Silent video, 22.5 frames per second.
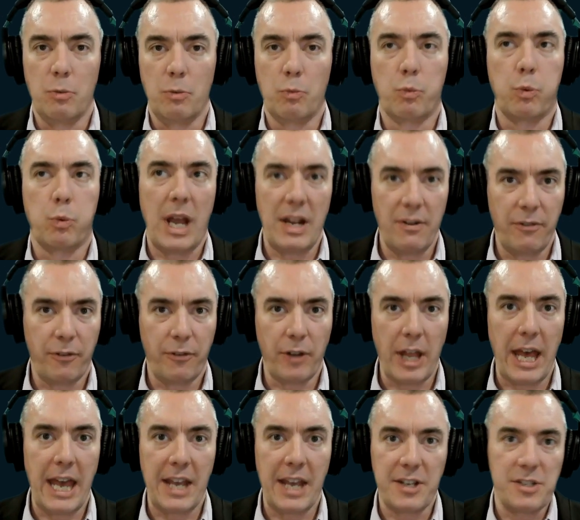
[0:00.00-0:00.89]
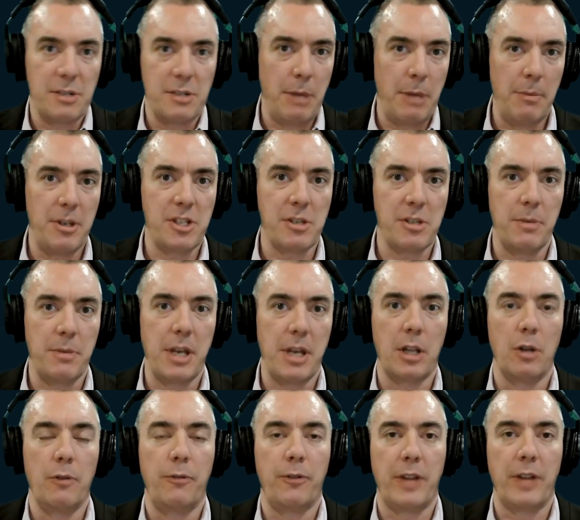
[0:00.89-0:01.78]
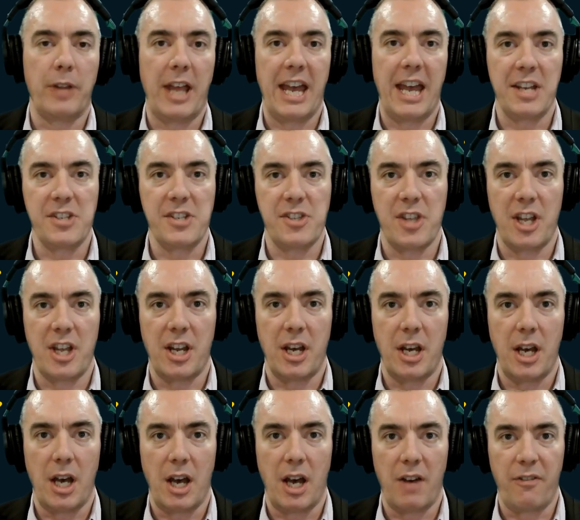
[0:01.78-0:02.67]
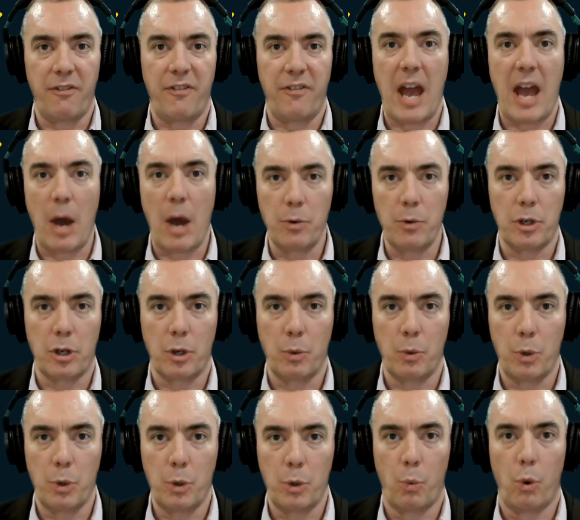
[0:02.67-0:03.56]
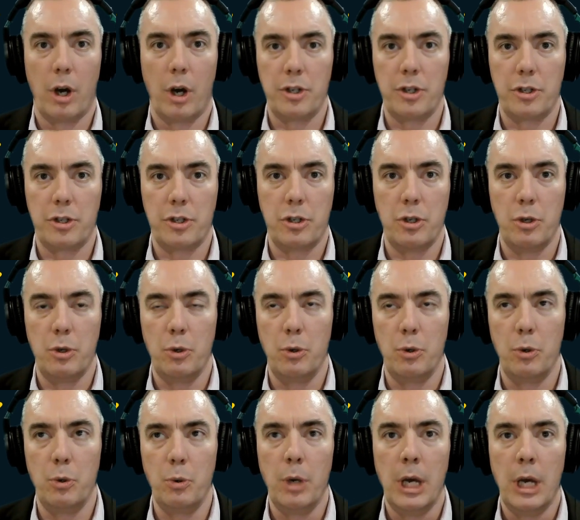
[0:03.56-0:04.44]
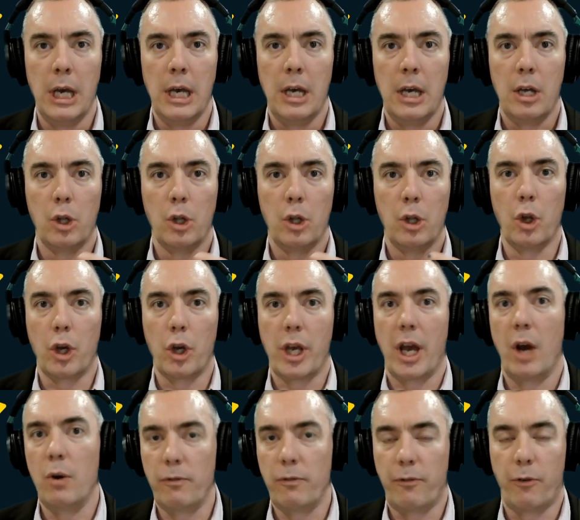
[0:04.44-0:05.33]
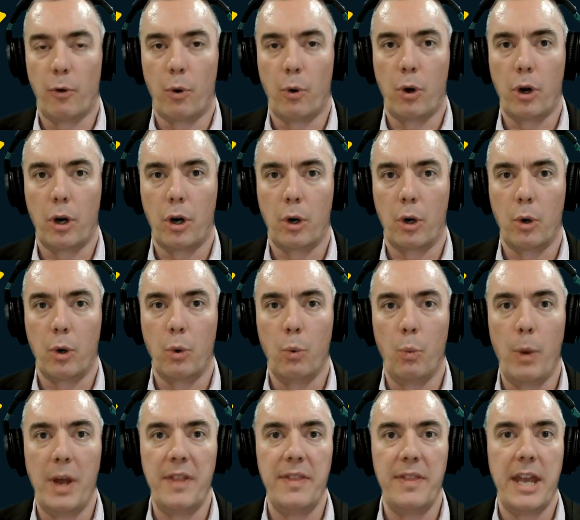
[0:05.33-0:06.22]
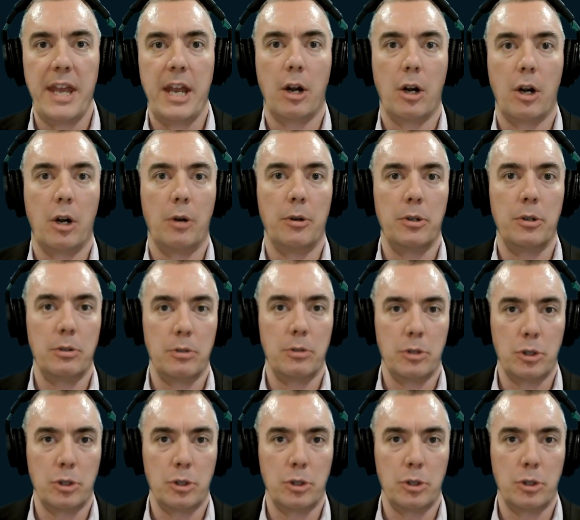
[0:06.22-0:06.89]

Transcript: red flags and maybe some yellow flags that a, a founder would want to look out for when they are